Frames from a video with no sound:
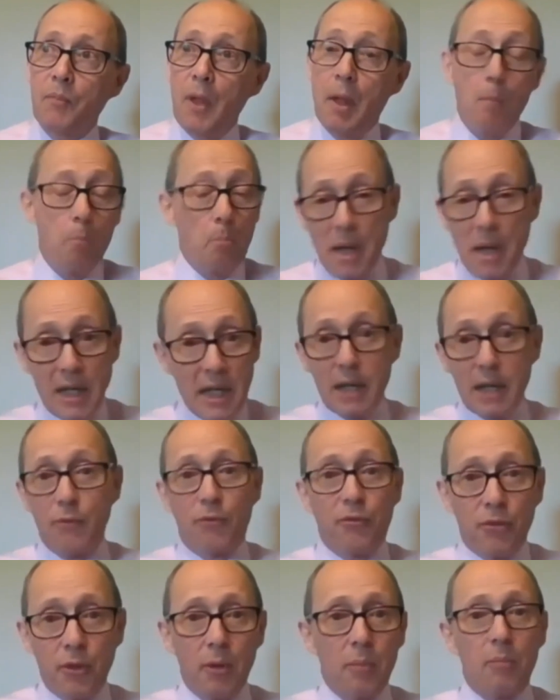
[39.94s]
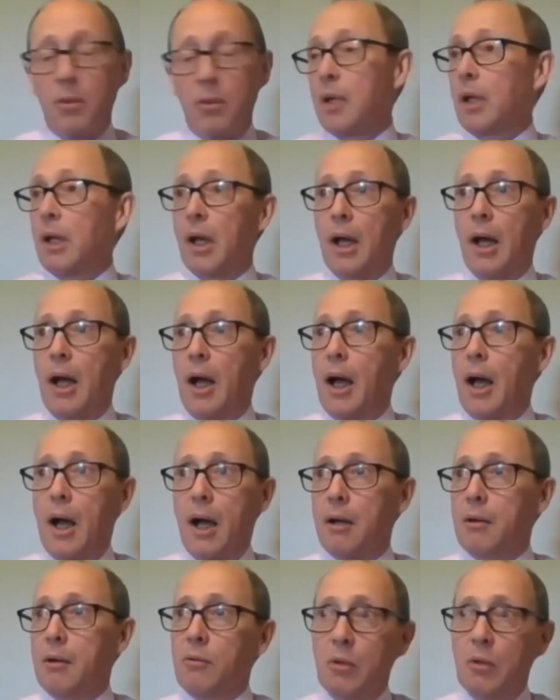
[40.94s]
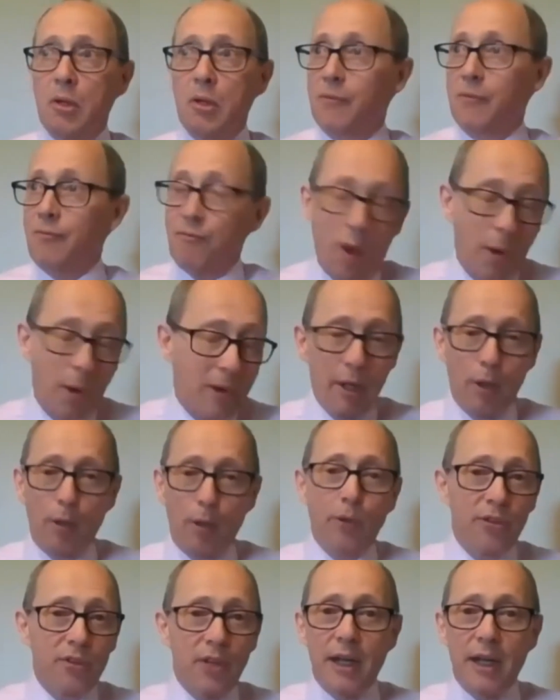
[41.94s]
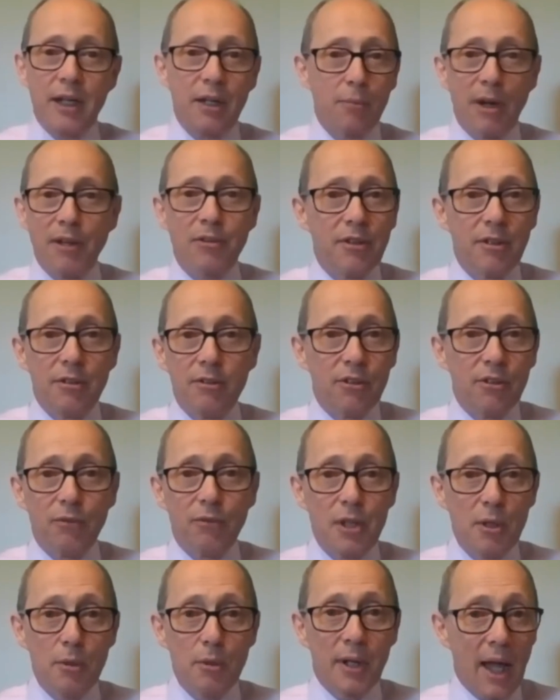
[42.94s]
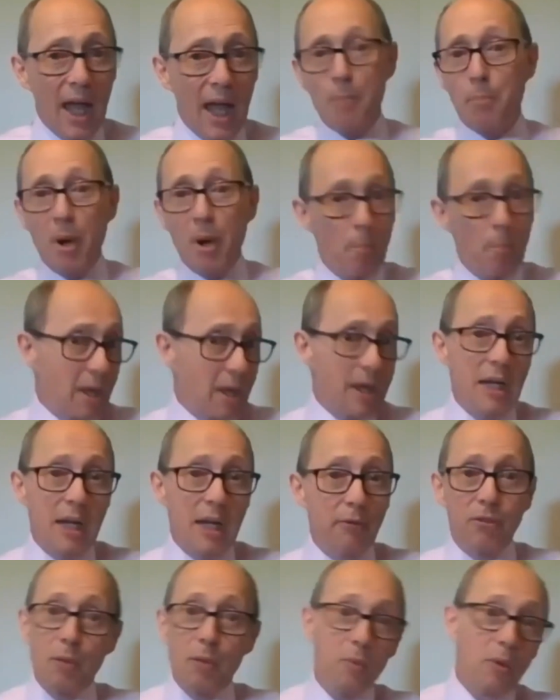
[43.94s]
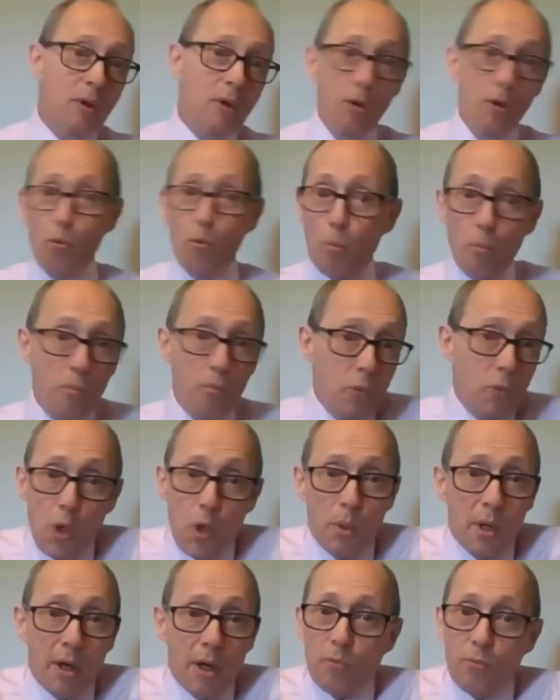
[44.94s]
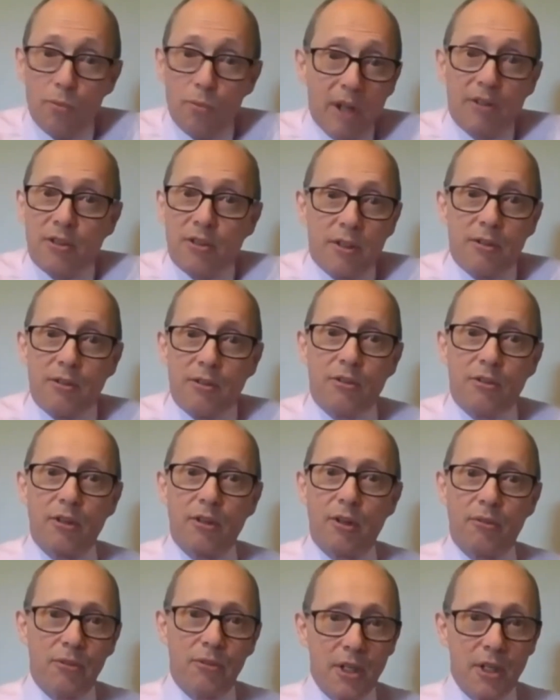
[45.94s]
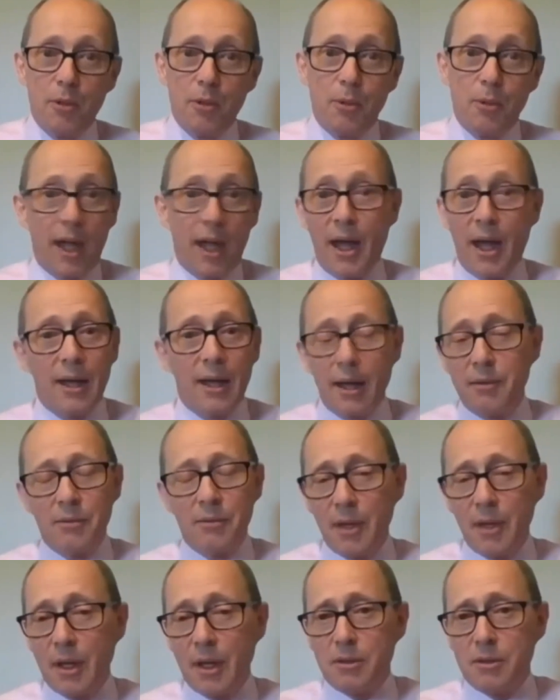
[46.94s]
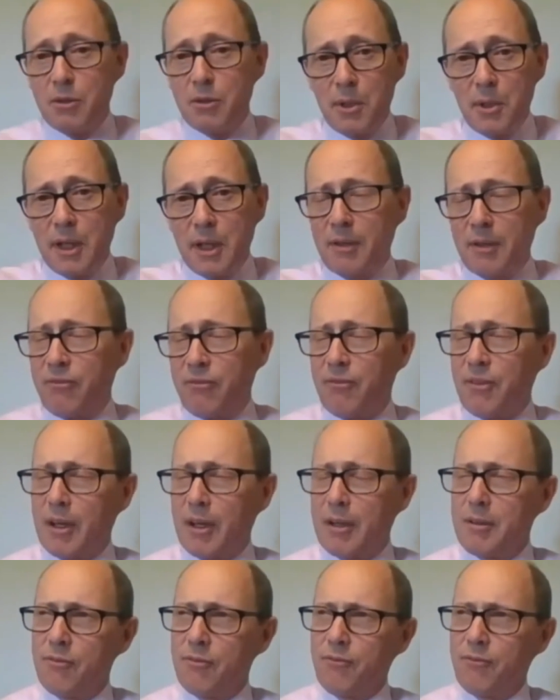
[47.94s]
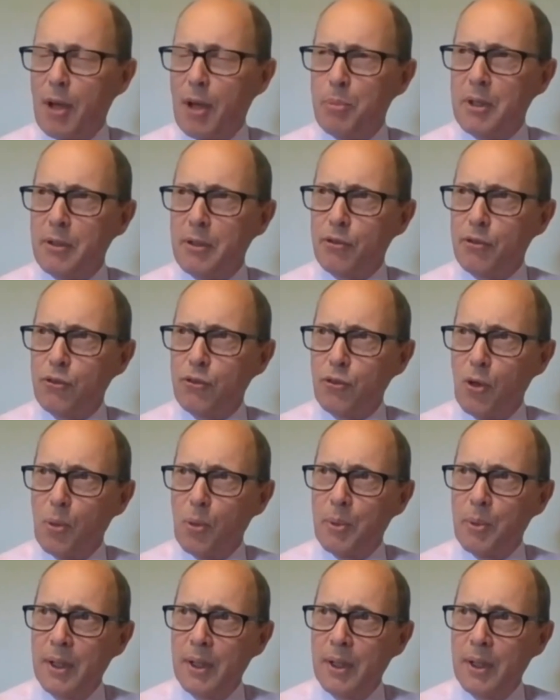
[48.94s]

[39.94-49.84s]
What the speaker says: Many of them very long-standing residents of the UK, but many of them newer residents of the UK and doing a fabulous job.